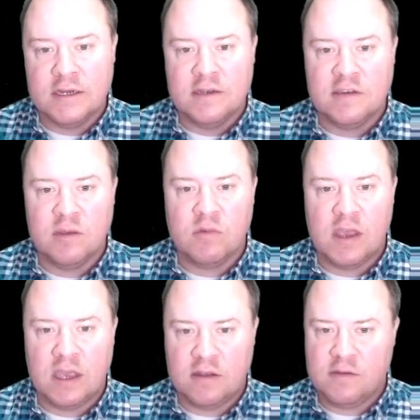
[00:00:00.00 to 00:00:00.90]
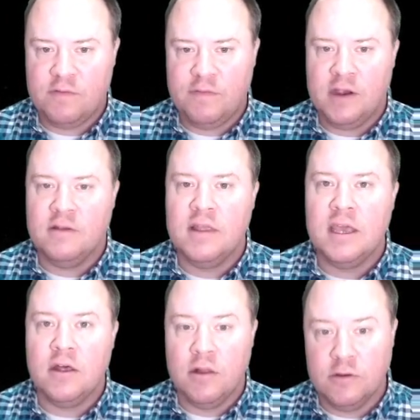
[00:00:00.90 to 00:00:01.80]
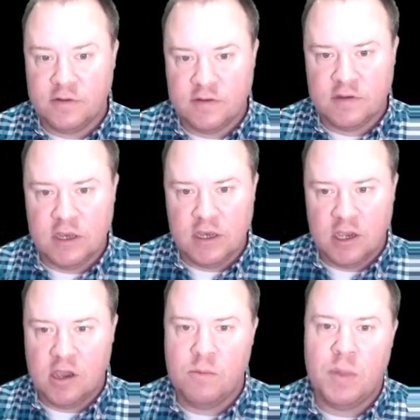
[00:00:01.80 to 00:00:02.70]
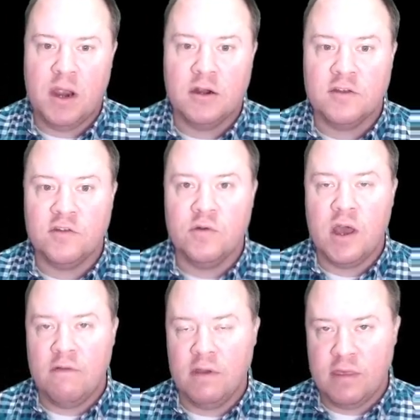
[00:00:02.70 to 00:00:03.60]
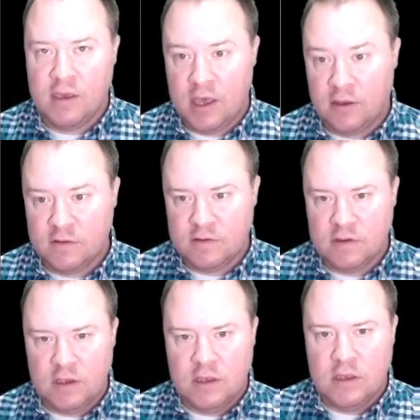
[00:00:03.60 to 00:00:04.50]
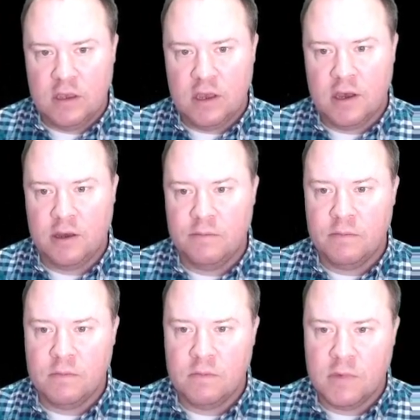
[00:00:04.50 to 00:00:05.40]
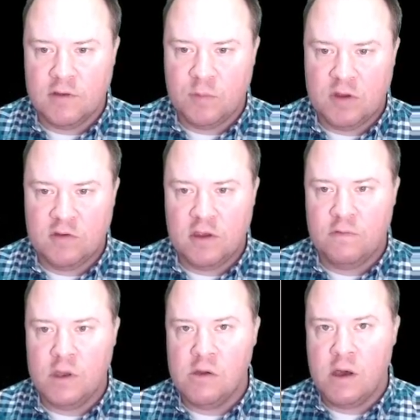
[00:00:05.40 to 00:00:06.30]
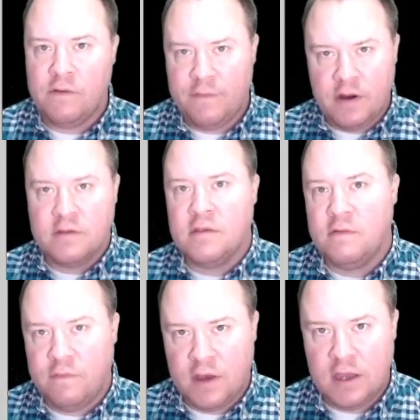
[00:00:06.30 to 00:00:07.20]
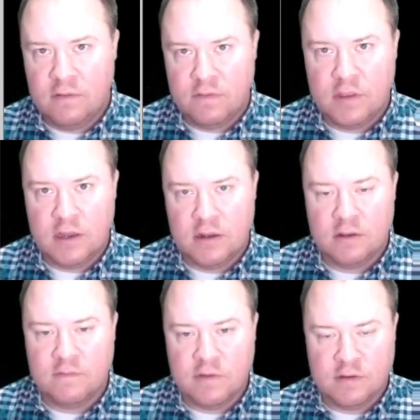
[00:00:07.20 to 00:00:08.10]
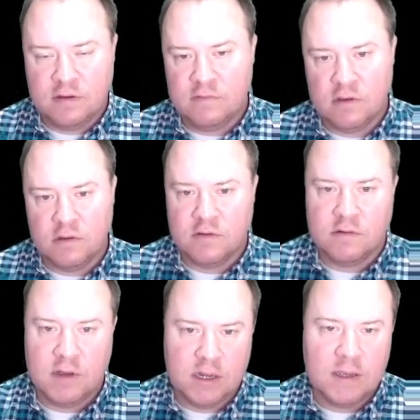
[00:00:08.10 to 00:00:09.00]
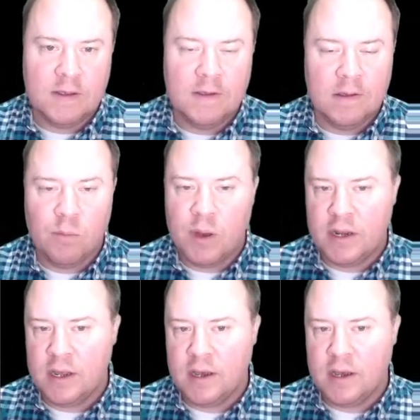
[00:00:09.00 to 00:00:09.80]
seems like it's fairly close compared to everything else. Especially if we go out farther than 5, then it feels even closer, right? But